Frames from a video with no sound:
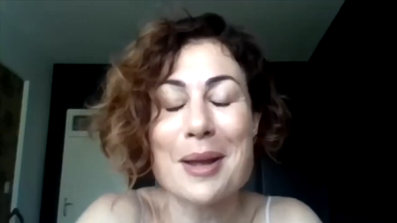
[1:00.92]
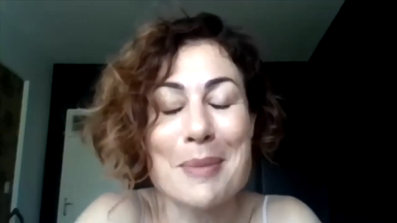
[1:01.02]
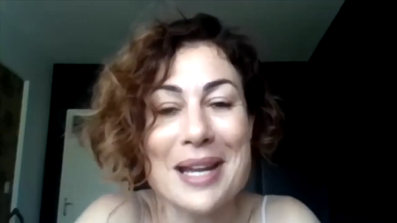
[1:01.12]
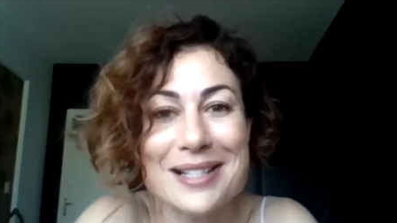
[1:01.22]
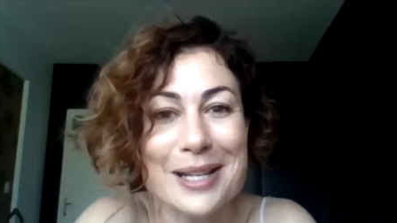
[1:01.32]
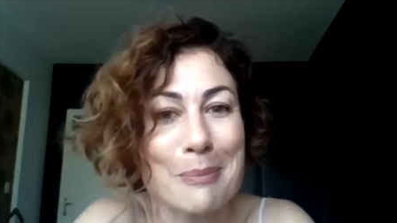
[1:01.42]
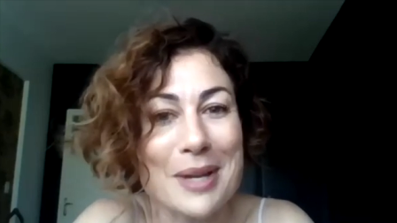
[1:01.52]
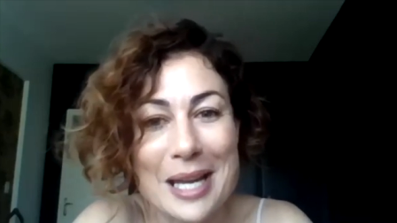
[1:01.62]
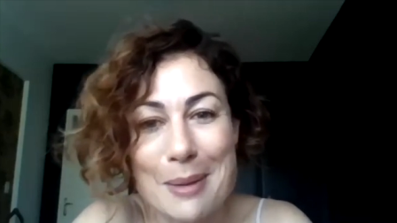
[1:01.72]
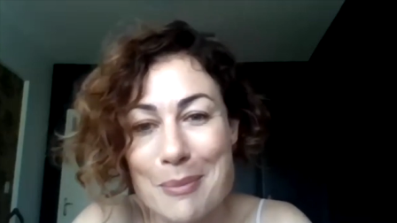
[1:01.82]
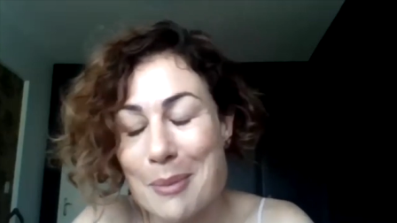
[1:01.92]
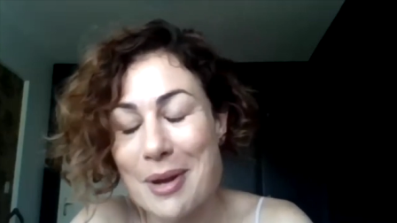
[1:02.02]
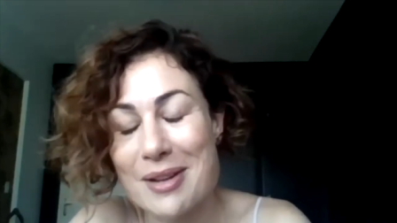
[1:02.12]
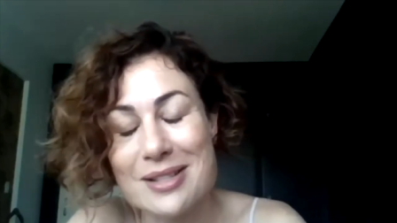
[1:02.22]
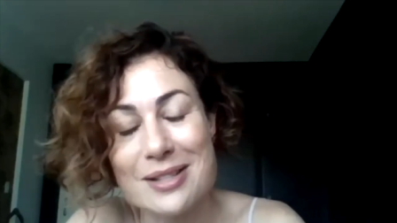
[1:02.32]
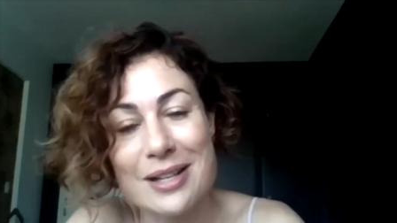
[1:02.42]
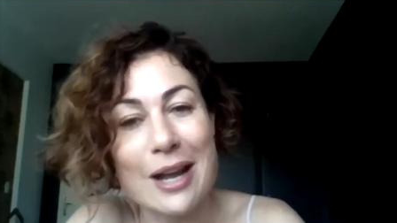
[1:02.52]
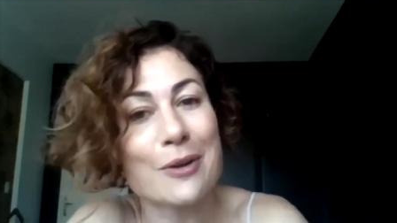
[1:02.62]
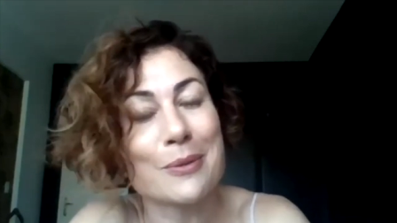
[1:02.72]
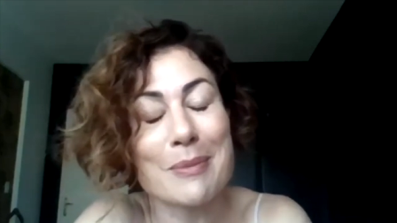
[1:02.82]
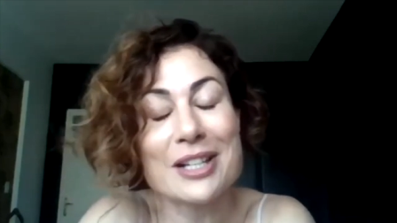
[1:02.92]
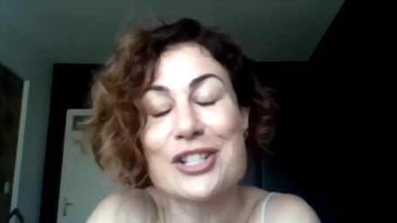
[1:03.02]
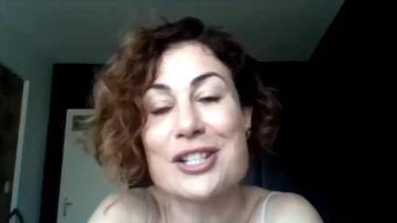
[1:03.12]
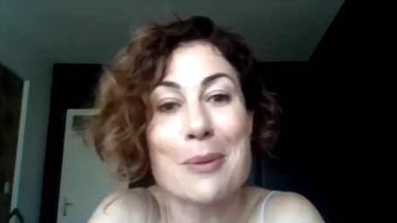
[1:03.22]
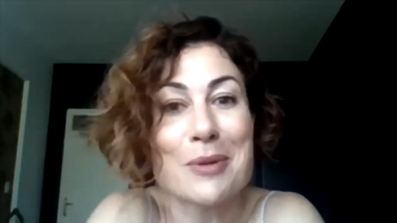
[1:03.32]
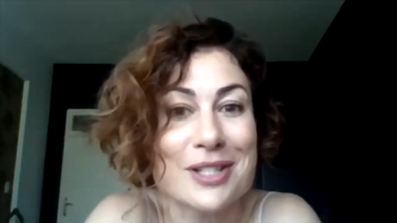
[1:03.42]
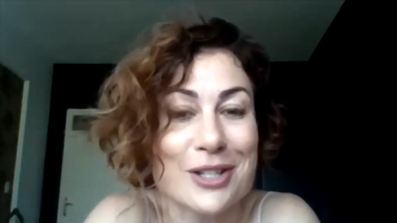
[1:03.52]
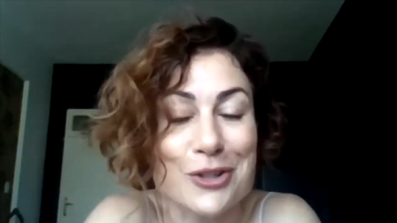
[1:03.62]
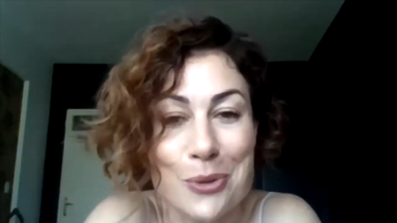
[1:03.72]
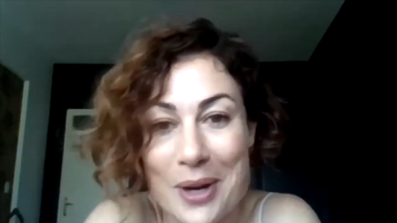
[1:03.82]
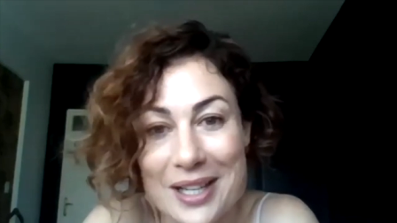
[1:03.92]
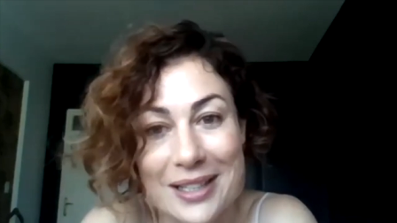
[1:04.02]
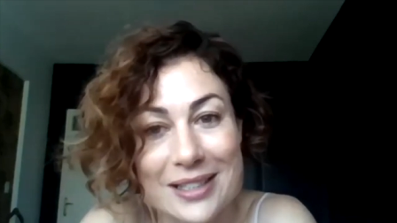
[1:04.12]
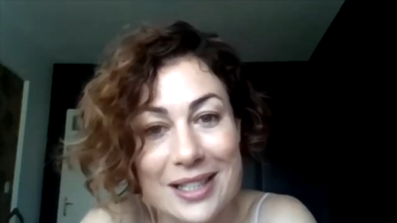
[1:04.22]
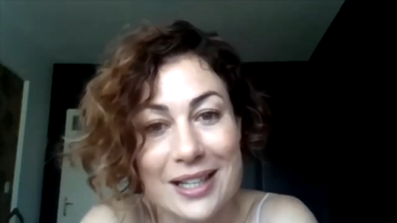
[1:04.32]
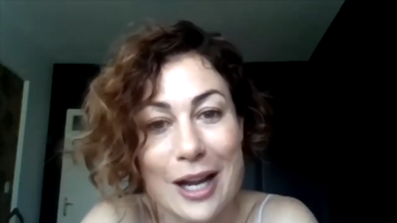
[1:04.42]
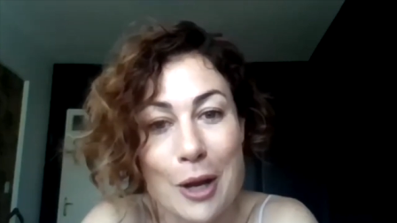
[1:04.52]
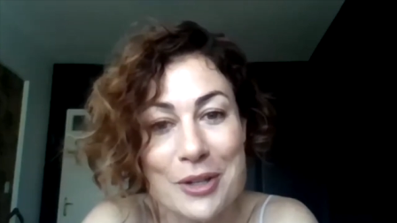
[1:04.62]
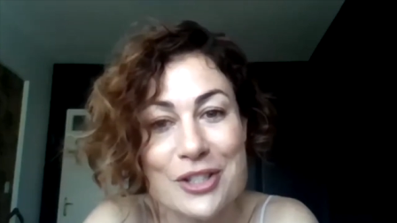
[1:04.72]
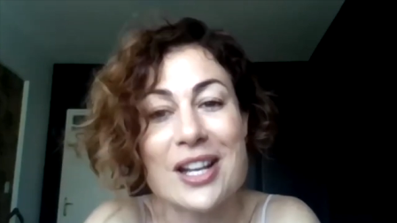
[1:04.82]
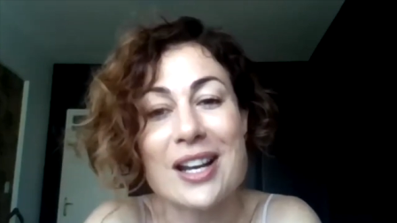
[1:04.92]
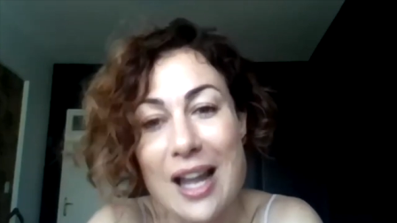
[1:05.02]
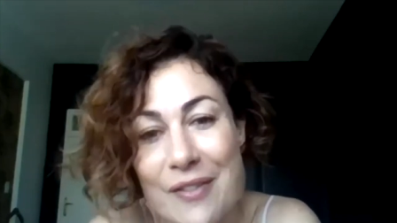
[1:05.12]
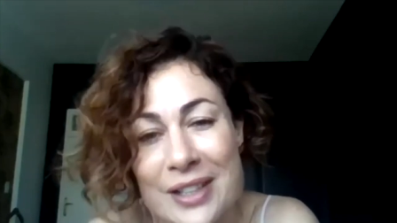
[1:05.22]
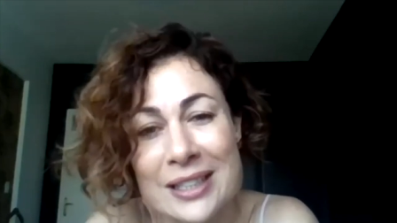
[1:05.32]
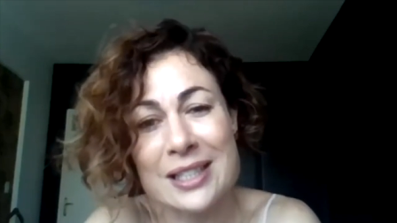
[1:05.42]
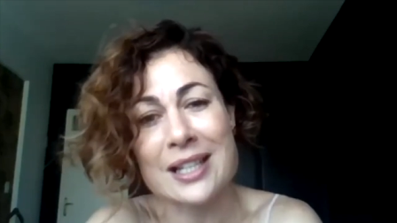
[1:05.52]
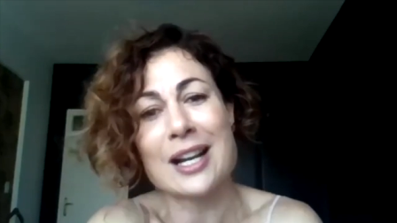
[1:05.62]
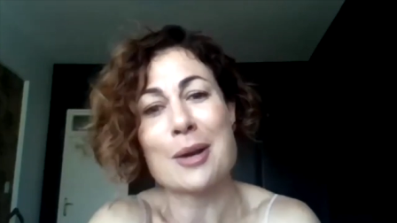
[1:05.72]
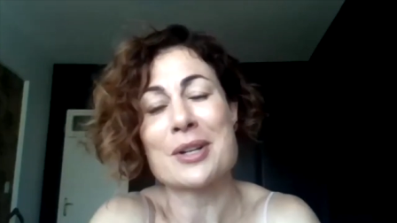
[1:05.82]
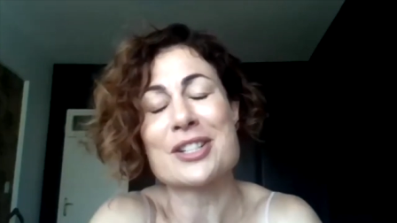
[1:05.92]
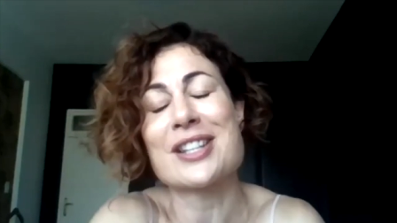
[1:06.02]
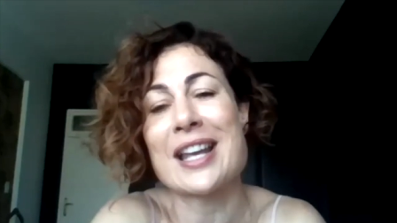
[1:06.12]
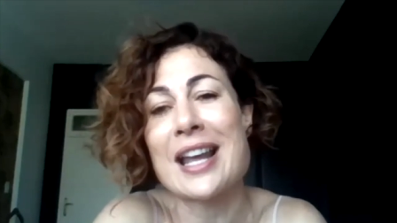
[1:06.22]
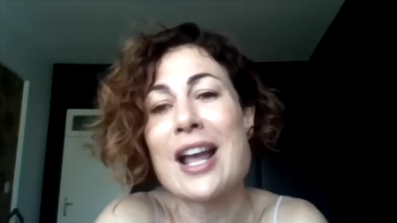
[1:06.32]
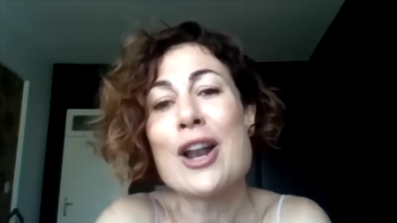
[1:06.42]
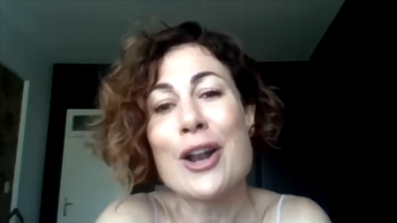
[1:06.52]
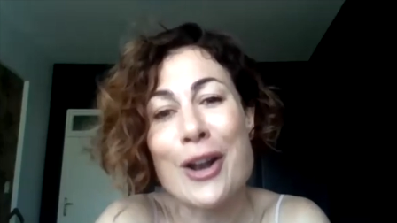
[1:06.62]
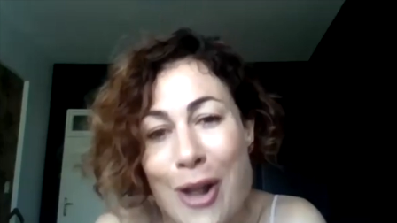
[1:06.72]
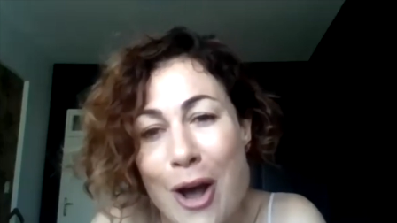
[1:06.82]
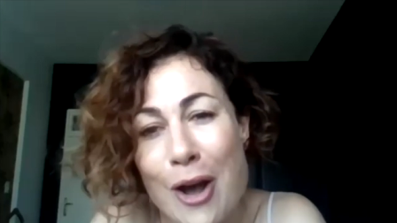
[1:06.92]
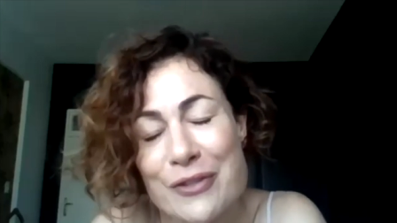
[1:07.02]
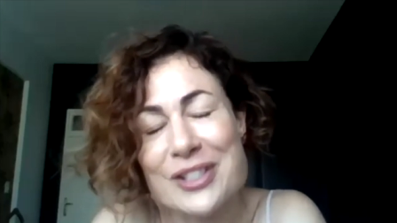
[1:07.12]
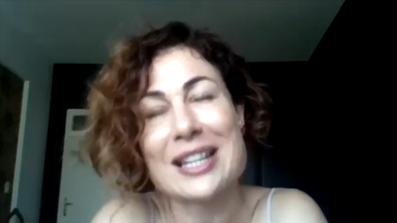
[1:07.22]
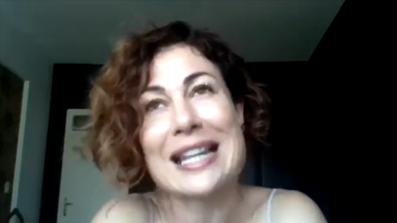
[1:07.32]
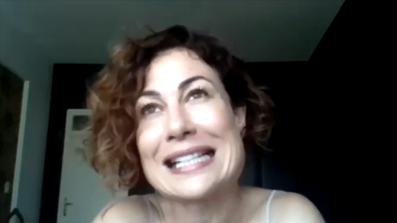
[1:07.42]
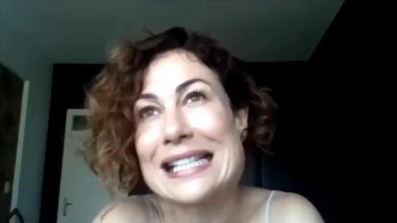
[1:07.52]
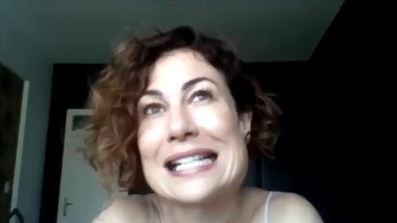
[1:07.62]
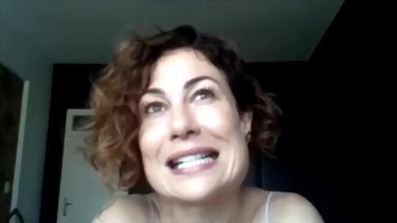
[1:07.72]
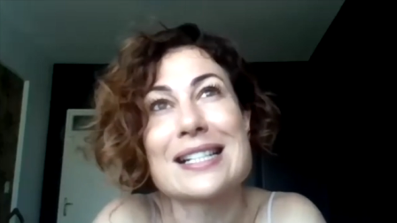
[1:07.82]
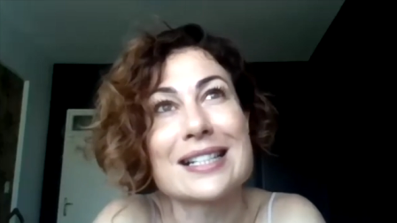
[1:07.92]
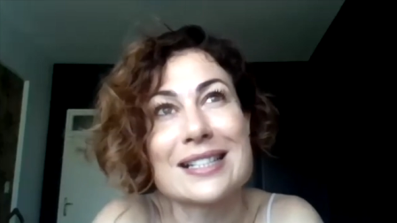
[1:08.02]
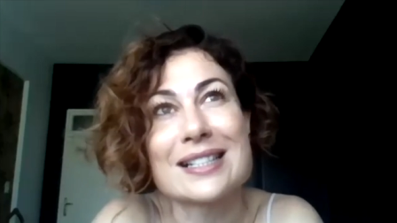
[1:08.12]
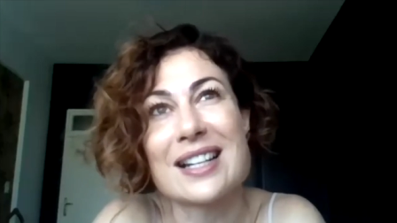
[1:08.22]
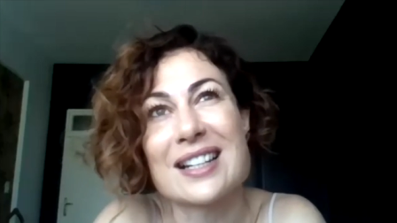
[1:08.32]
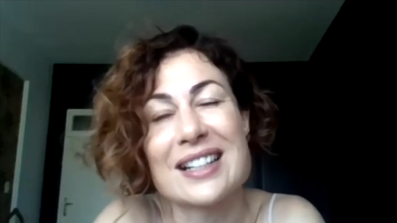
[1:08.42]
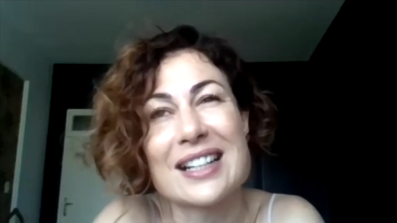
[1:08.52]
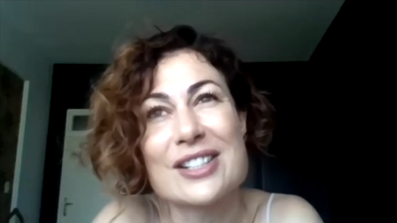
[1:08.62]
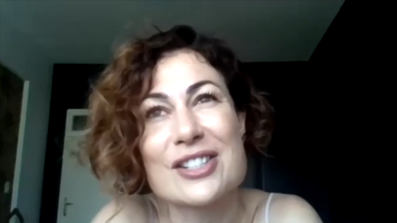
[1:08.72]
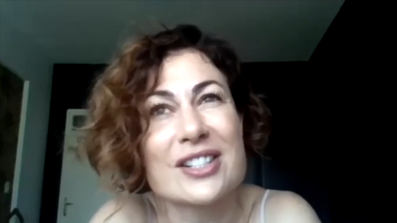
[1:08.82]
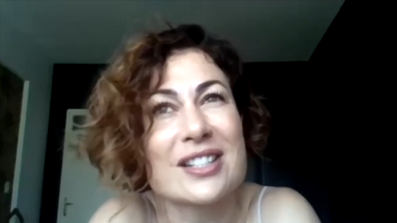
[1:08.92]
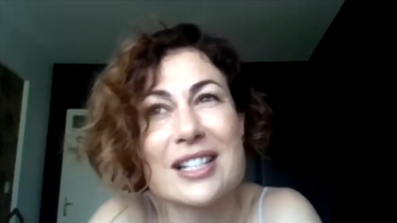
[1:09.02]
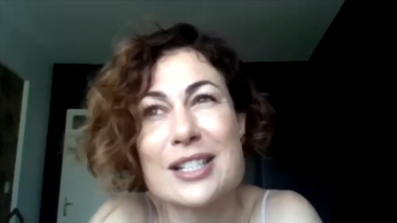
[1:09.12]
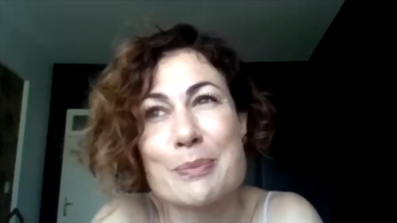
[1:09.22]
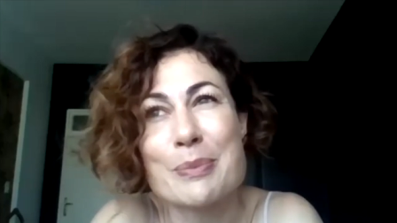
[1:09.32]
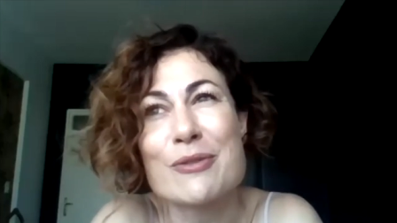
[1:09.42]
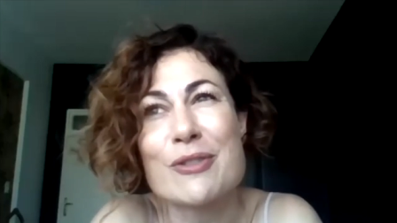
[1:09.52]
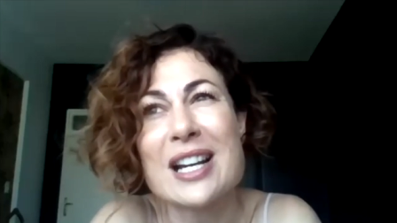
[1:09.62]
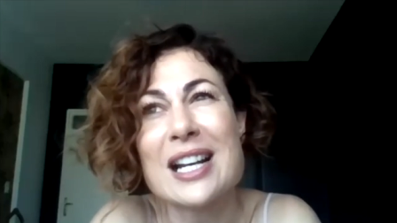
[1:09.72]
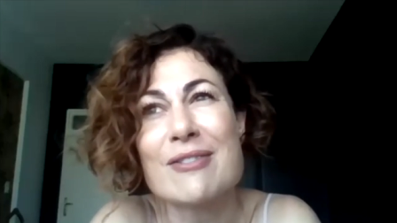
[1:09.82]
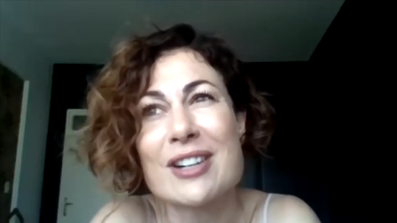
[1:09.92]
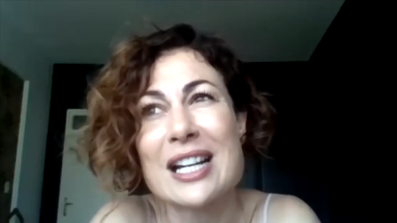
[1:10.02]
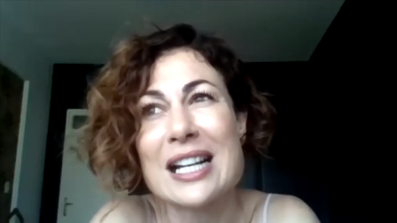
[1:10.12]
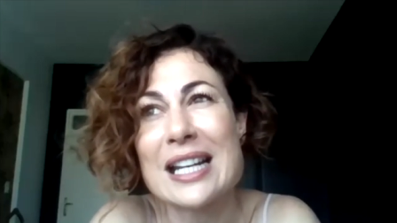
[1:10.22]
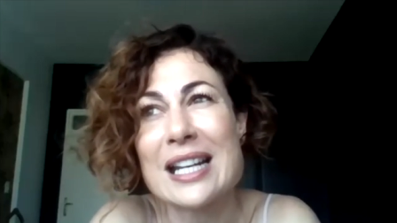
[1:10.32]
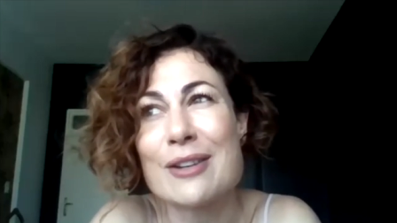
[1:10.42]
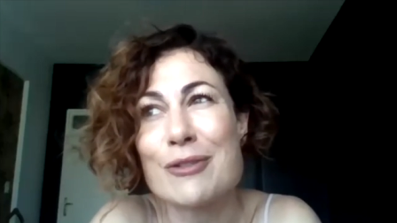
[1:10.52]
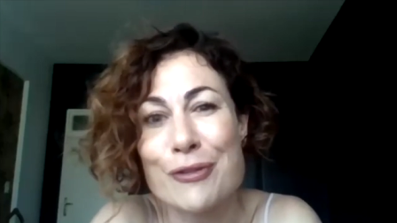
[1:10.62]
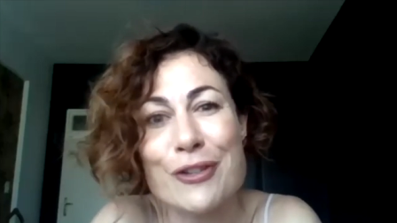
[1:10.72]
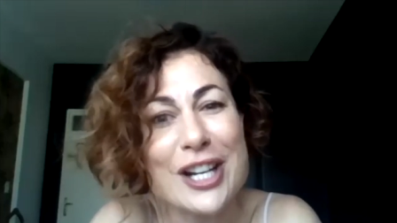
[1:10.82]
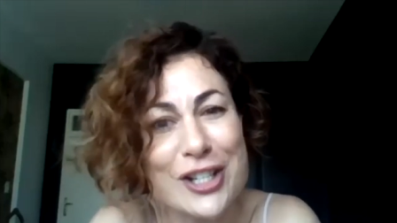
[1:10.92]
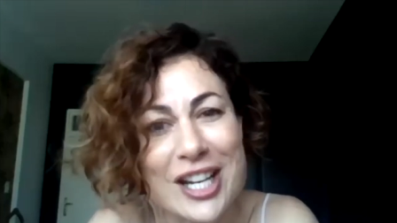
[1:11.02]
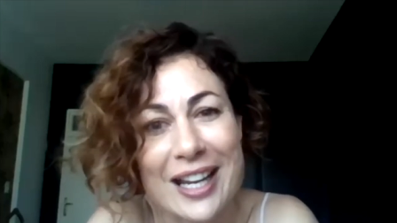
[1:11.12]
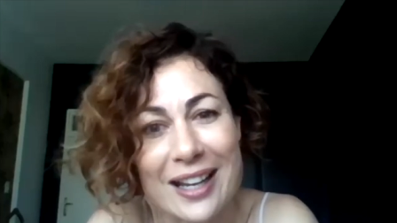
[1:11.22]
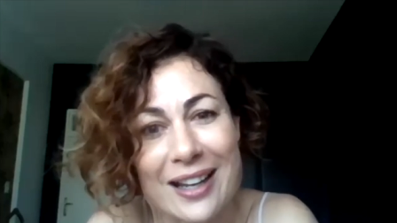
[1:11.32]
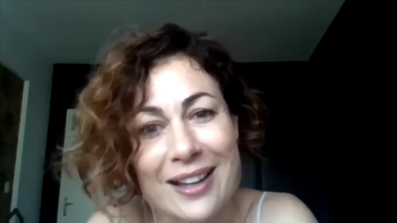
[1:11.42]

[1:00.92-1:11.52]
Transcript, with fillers: amazing meme about how much someone's enjoyed it and how much they love it and how much they laughed and they needed it and it's just it's been really really refreshing